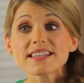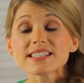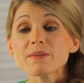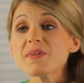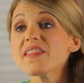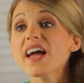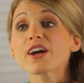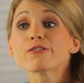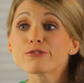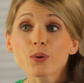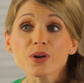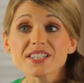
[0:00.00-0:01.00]
something like
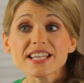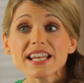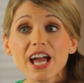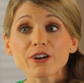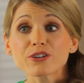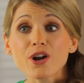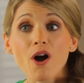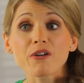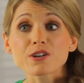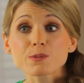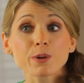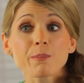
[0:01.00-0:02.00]

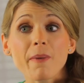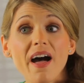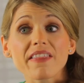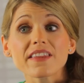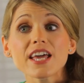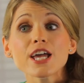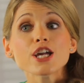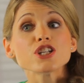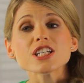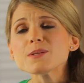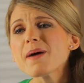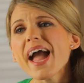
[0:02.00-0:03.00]
$1,400 per month,
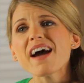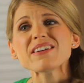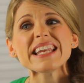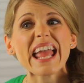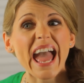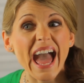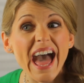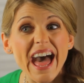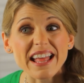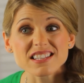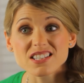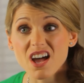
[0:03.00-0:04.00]
just by having
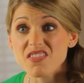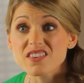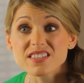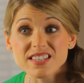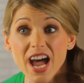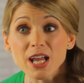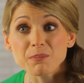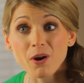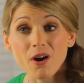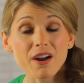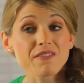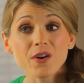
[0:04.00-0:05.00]
ads on the
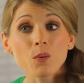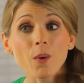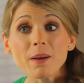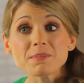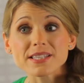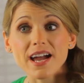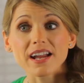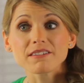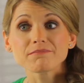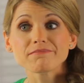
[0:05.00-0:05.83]
sidebar of their website.